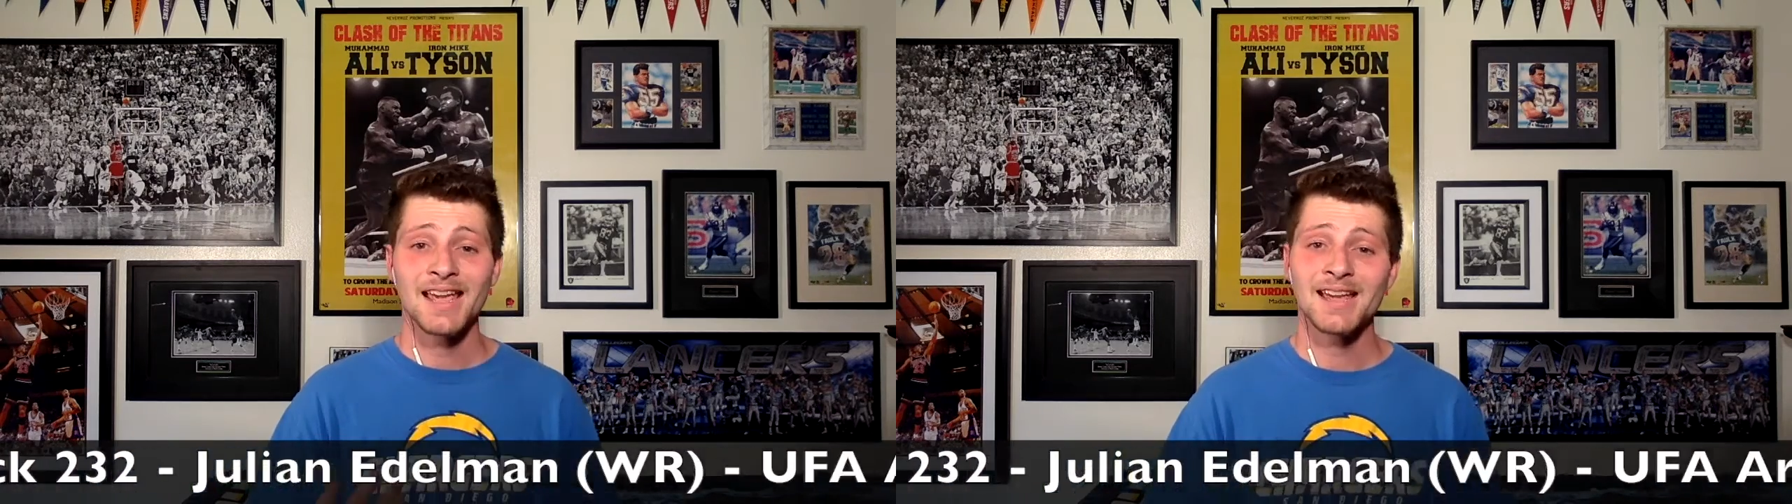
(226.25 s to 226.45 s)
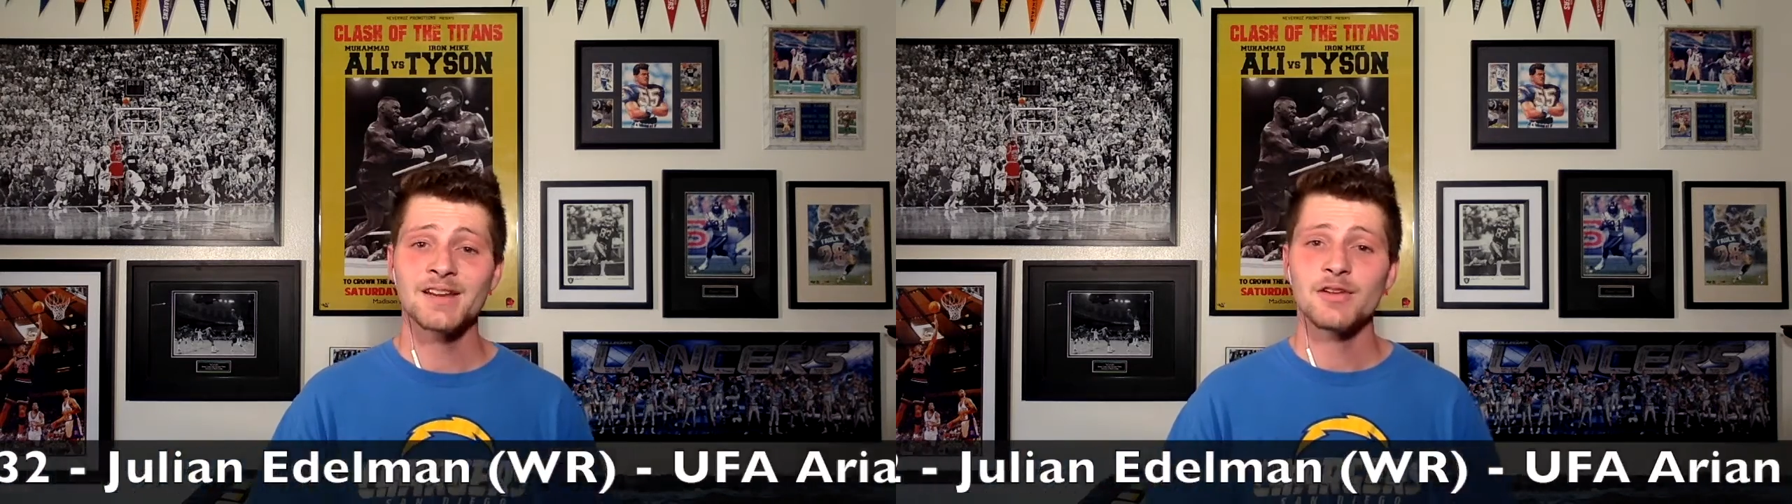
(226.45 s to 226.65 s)

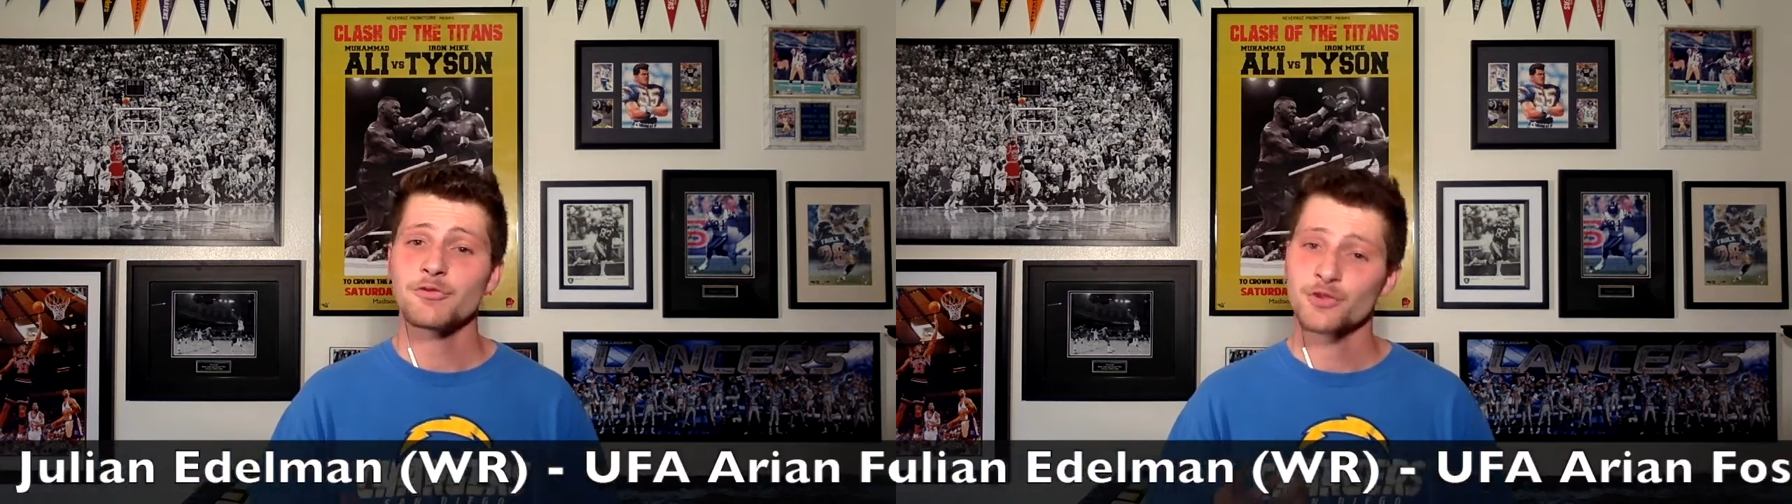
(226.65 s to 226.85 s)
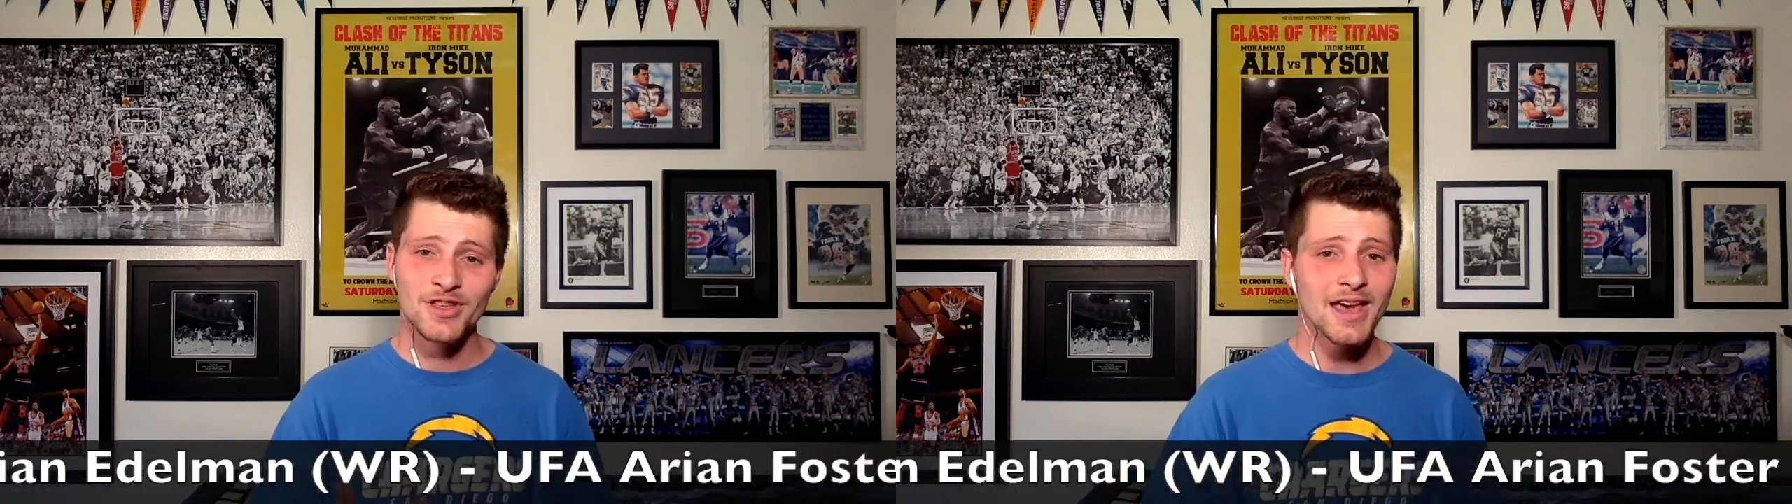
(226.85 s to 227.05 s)
And,
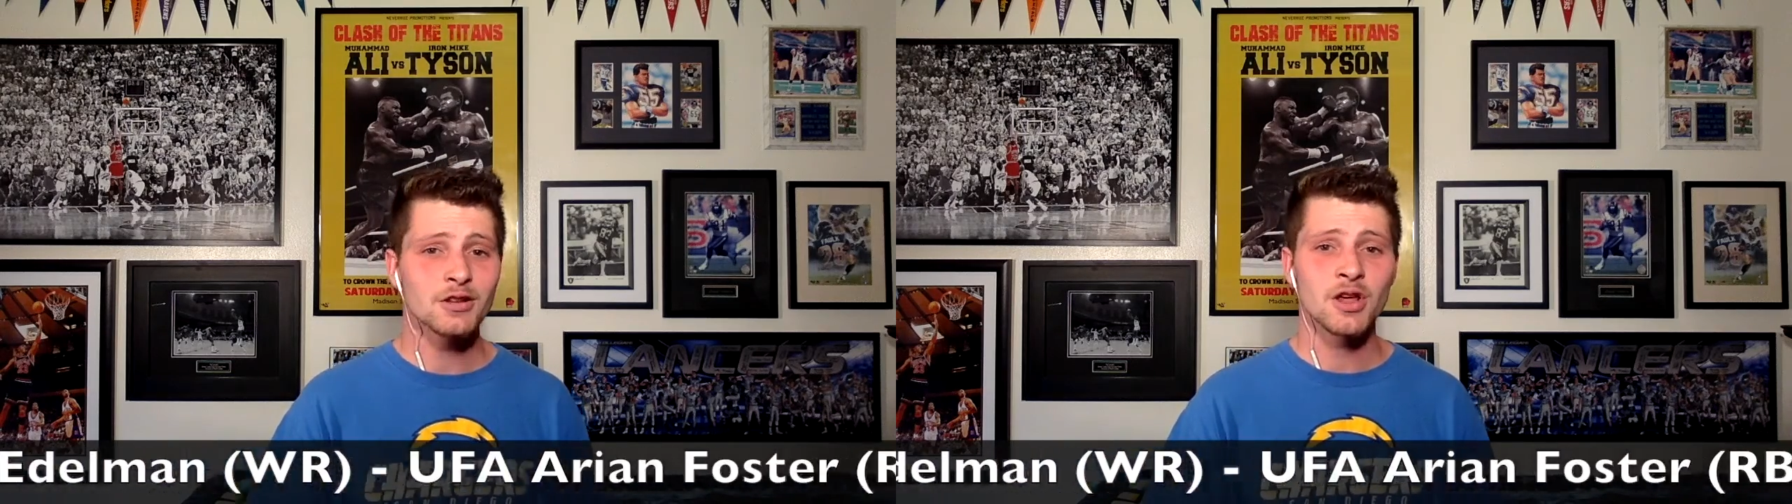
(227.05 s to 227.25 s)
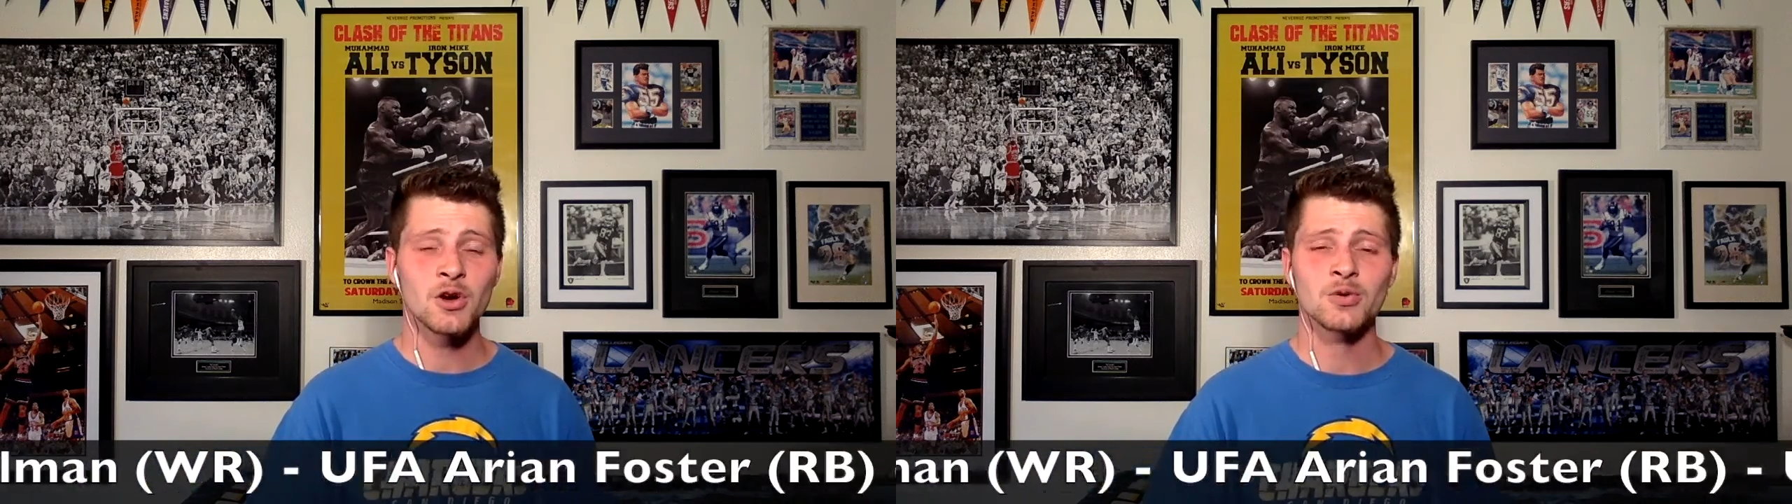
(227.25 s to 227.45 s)
for that
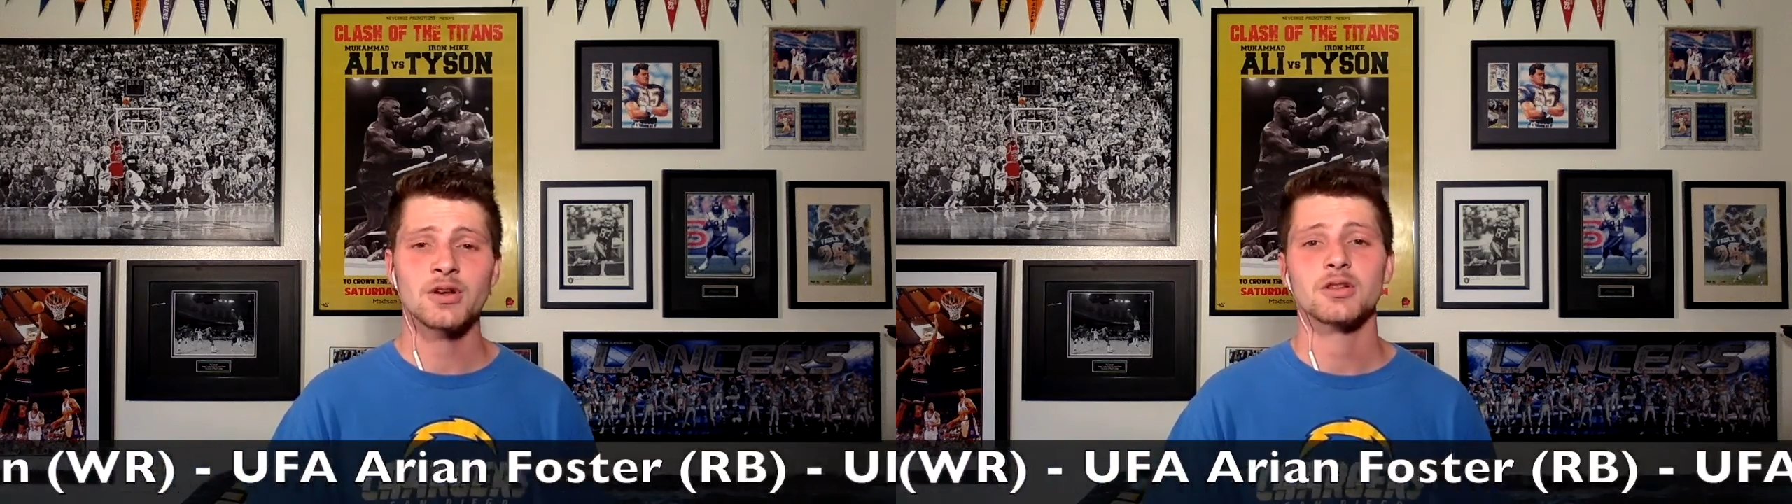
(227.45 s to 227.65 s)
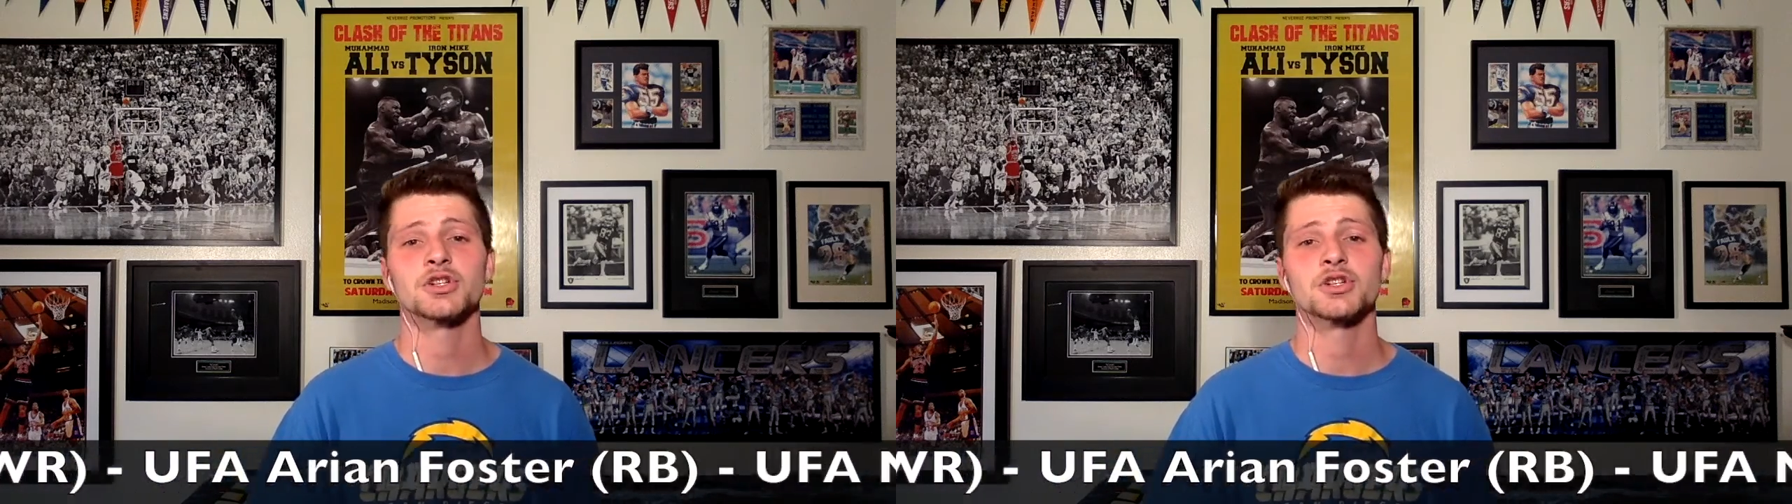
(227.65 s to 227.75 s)
alone,